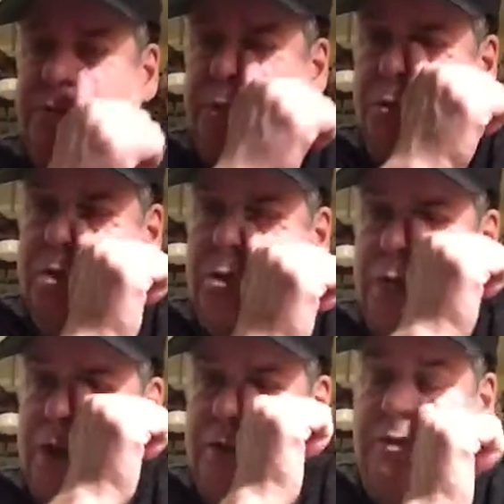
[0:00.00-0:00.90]
First 2
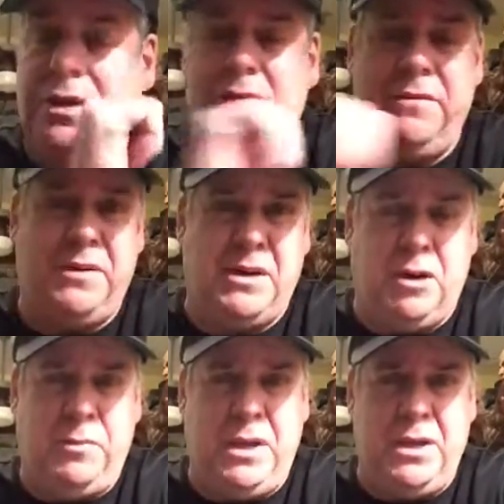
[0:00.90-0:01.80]
weeks are very
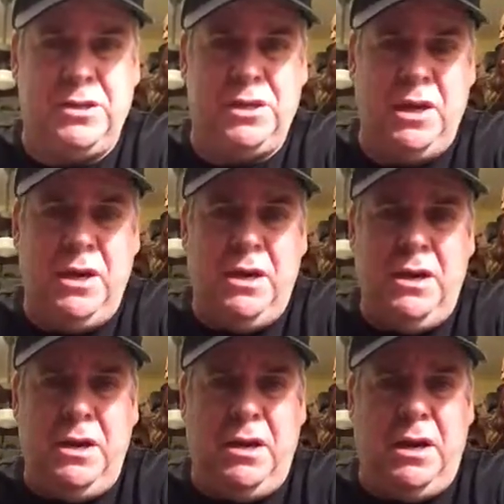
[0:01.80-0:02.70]
difficult because
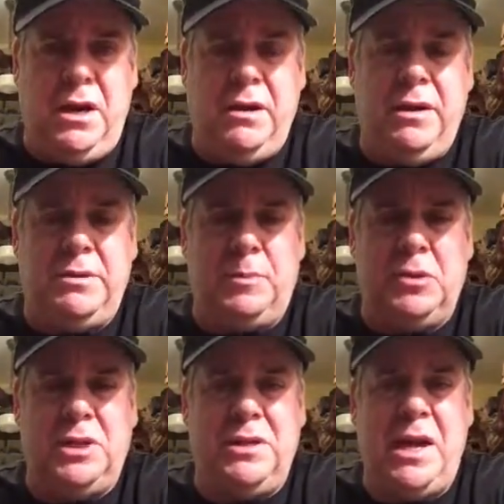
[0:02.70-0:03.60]
you're
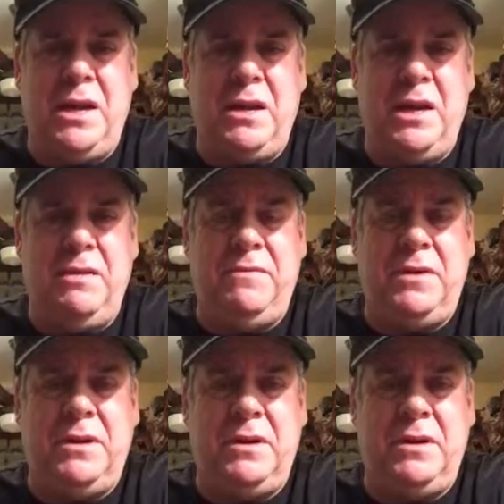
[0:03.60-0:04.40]
supposed to not leave